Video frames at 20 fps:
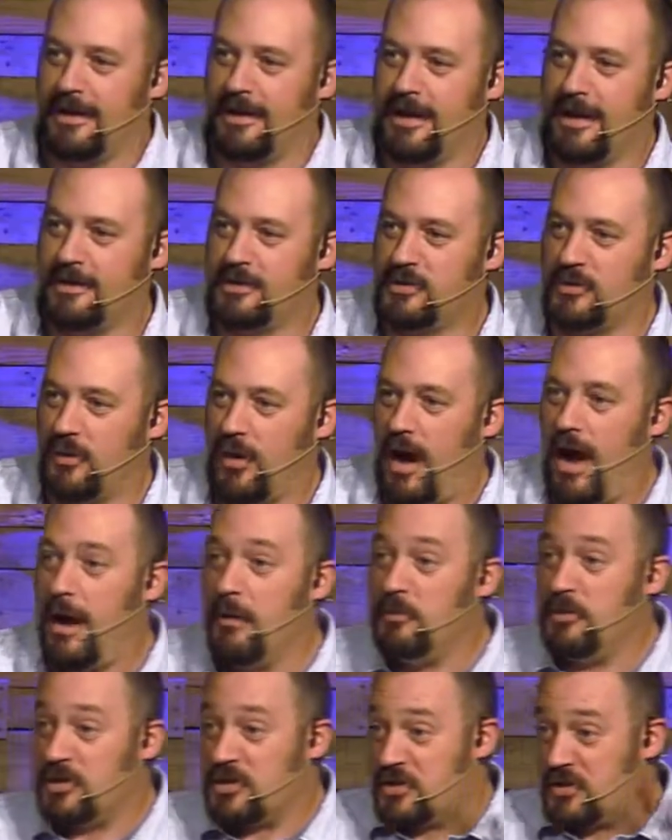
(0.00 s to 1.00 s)
And so
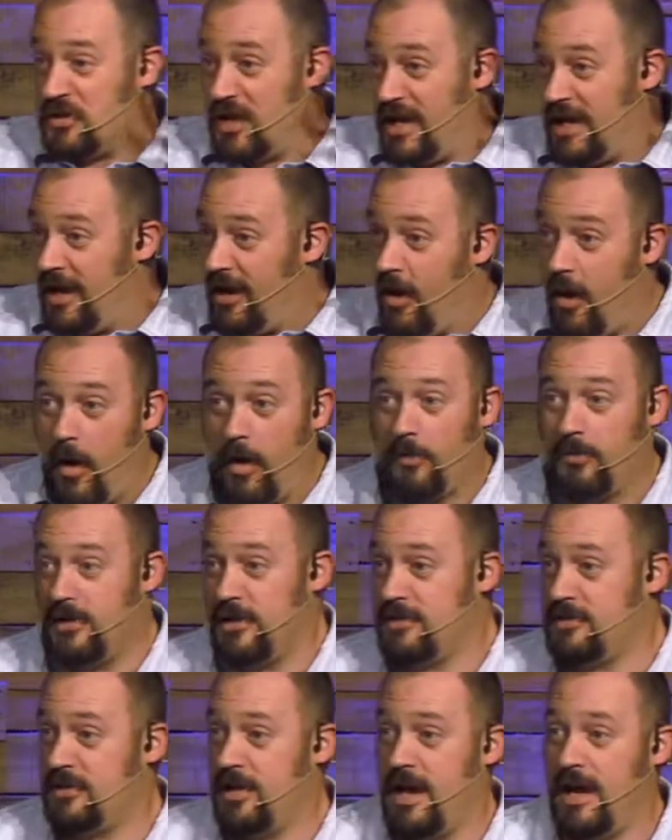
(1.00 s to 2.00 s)
I'm just thinking all
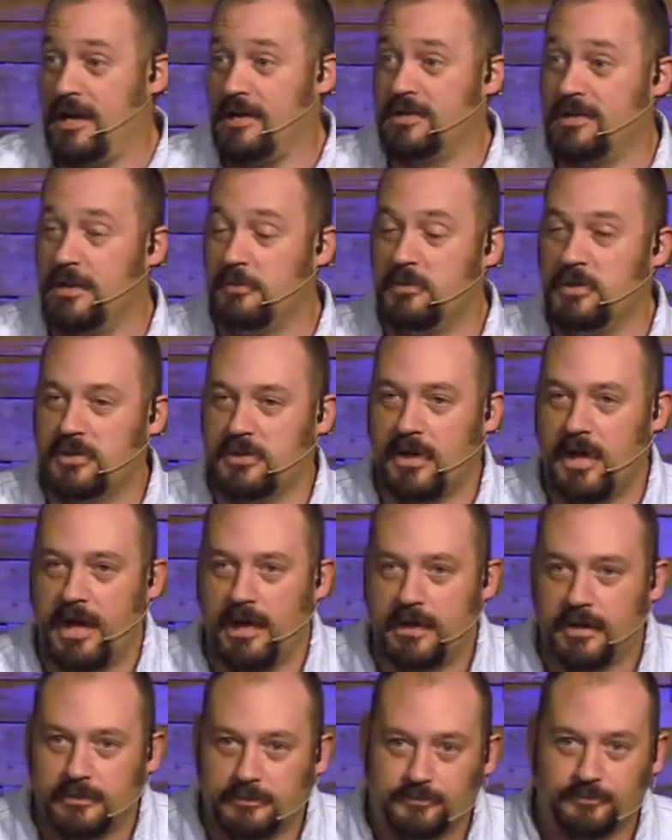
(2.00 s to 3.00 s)
these things, and I'm just
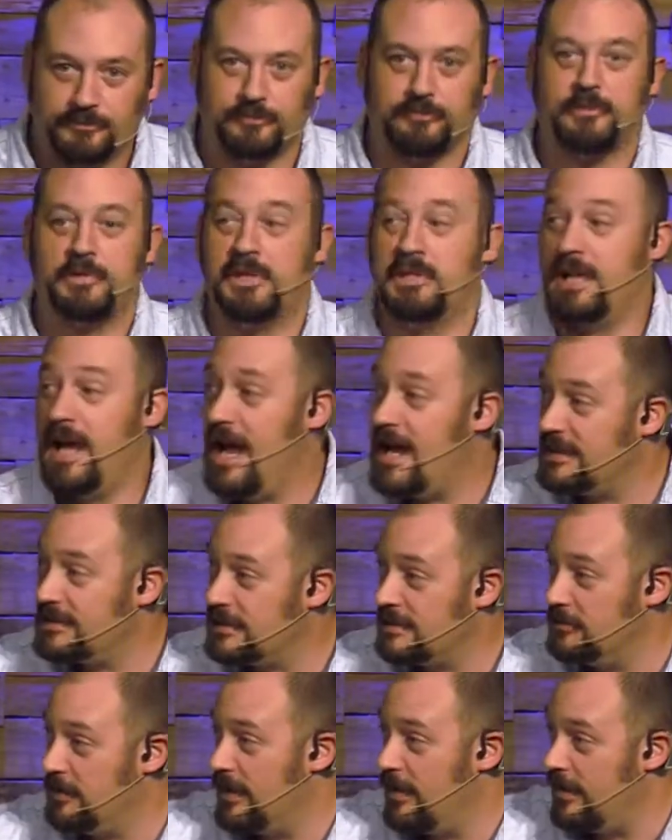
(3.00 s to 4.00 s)
like, she's
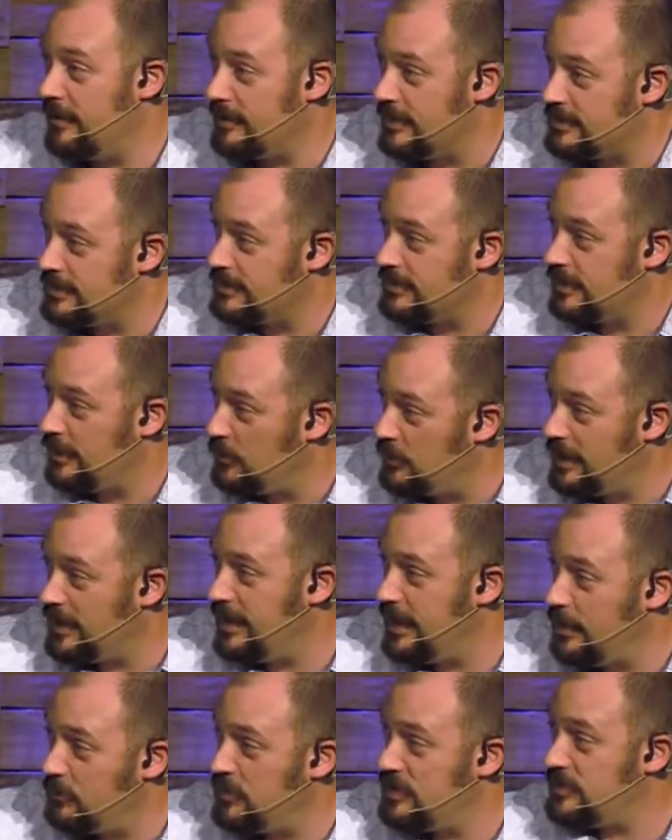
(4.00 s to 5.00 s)
asking me all this. "You want to
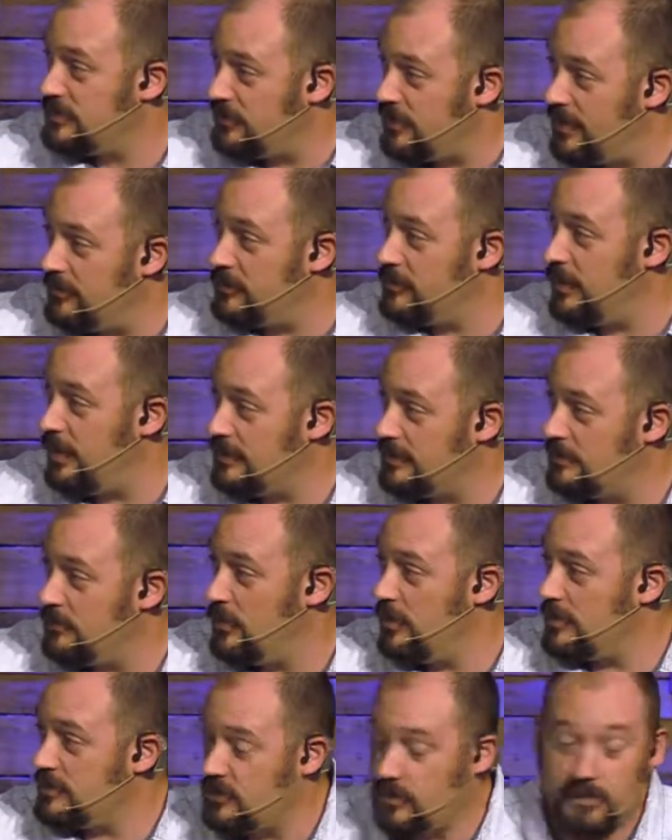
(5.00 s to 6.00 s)
get up with us at 5 o'clock in the
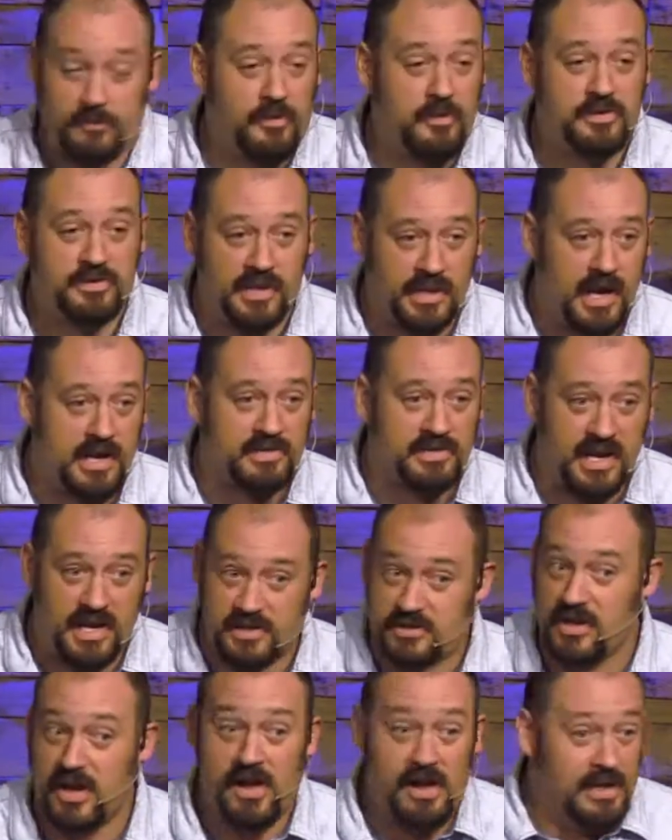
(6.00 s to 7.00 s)
morning?" So the first thing I say
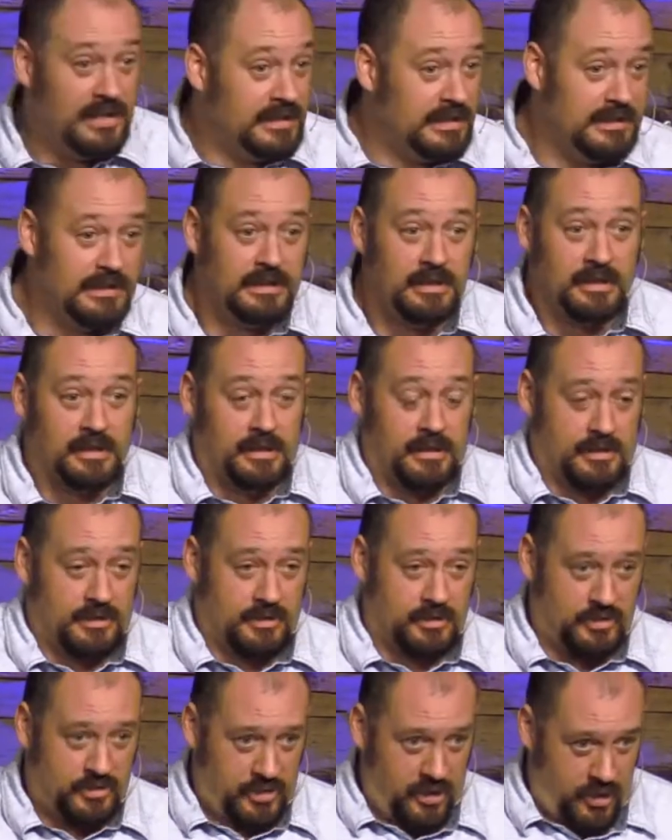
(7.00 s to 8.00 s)
is,
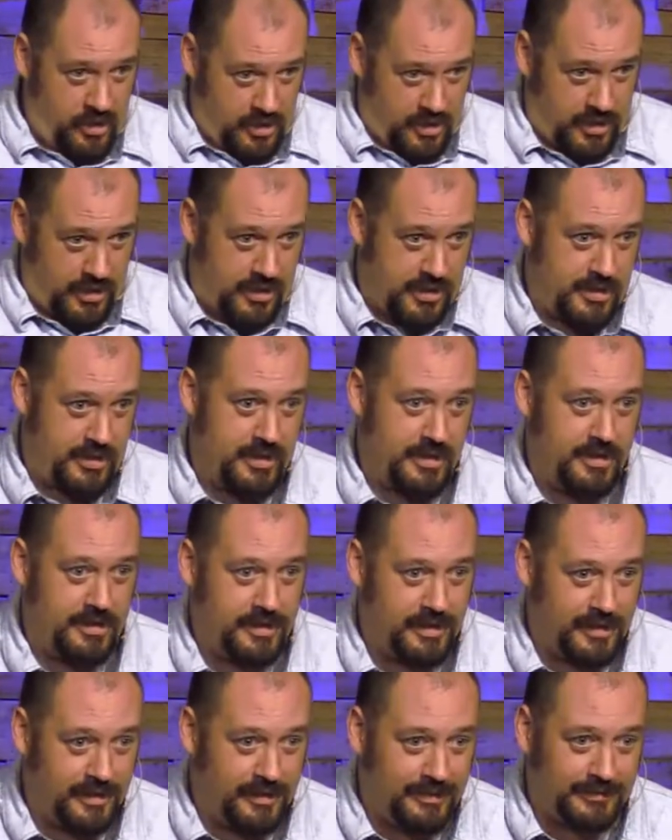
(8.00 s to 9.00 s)
"Sure,
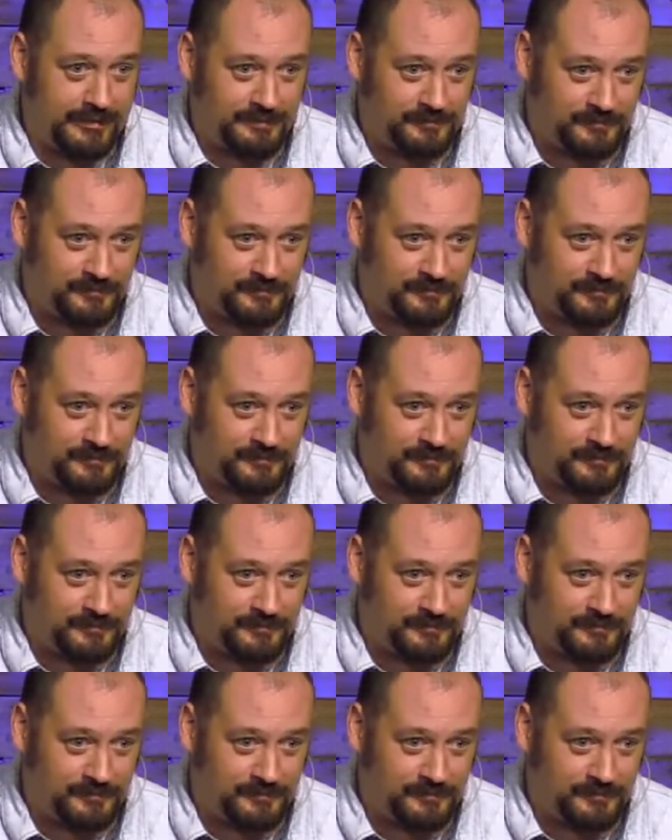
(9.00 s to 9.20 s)
you know.